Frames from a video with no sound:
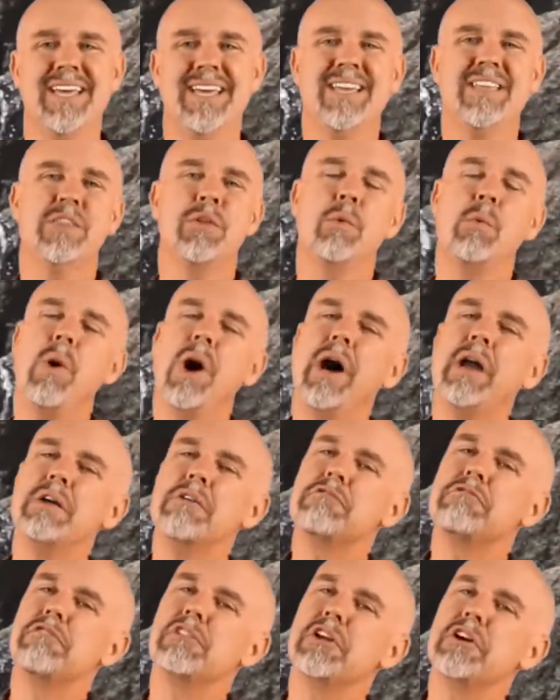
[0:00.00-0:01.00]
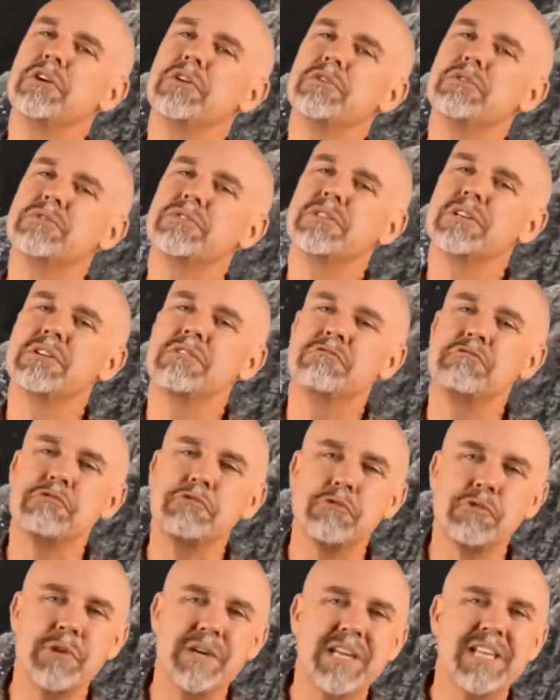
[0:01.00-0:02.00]
The water flows
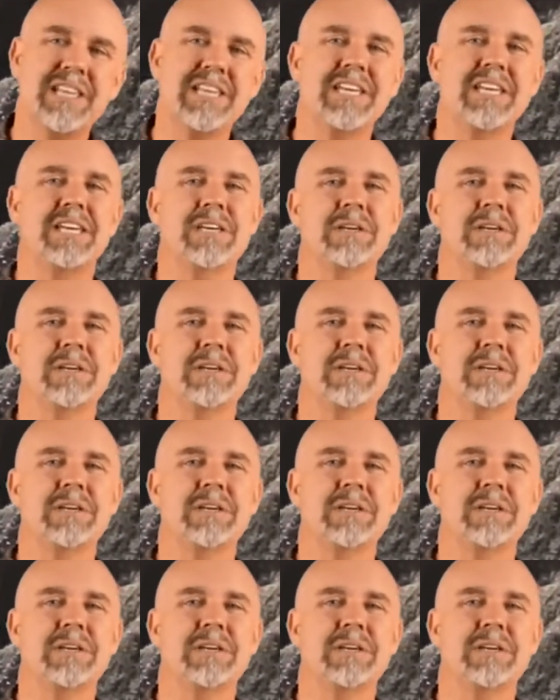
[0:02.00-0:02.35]
freely.